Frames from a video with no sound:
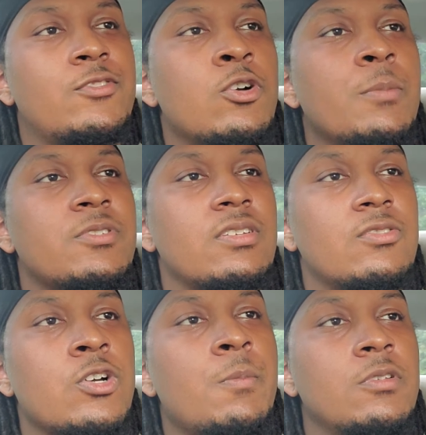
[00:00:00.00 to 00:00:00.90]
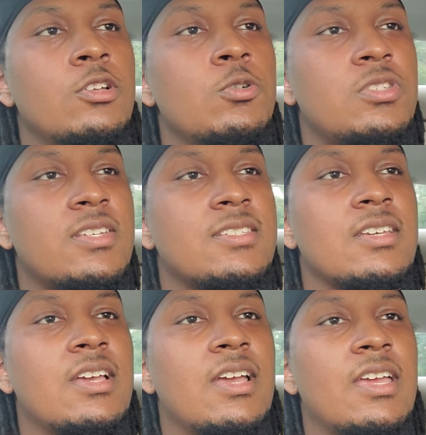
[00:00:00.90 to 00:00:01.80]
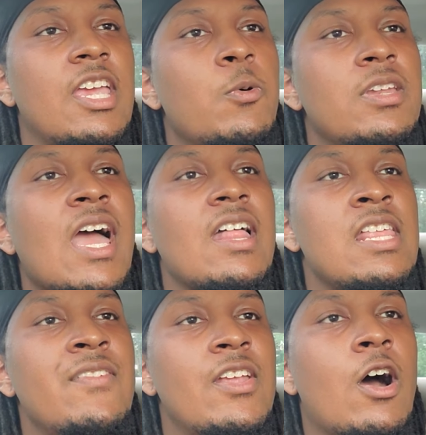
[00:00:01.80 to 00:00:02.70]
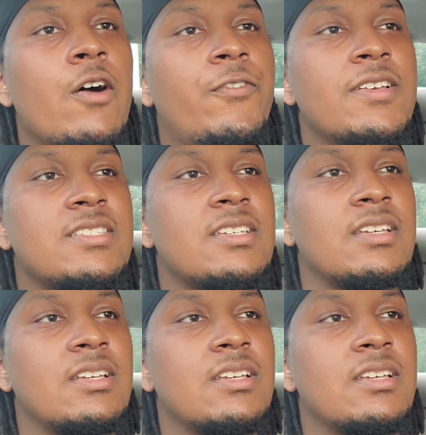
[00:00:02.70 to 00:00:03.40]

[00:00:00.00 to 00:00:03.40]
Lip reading: Trump loses, he would not leave the office,